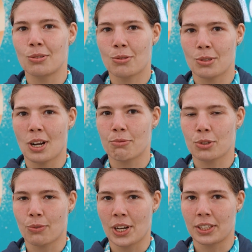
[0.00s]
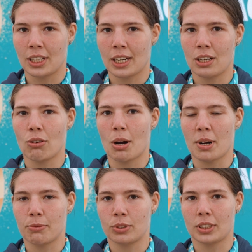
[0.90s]
It was a hard competition for
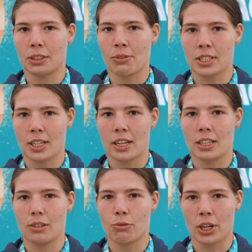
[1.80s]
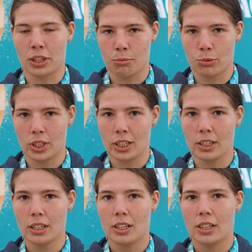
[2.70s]
me with very strong opponents and
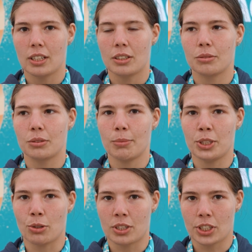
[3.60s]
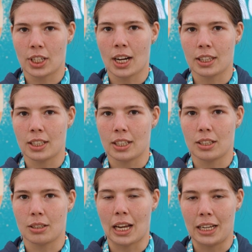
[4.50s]
difficult fights, so I'm glad that I
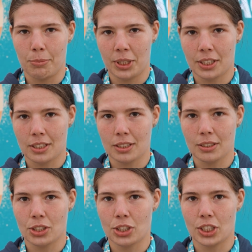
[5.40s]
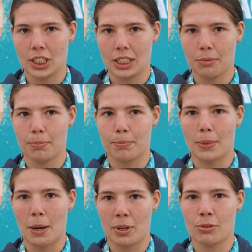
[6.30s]
finished the series as the winner
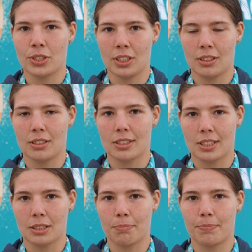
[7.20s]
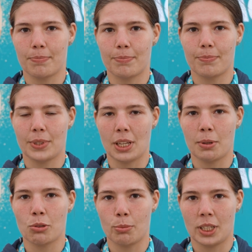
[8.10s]
and I'm proud that I won the
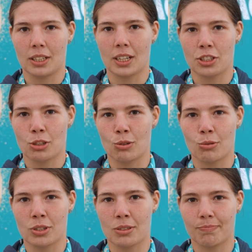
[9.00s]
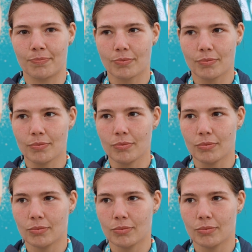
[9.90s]
title here in Romania.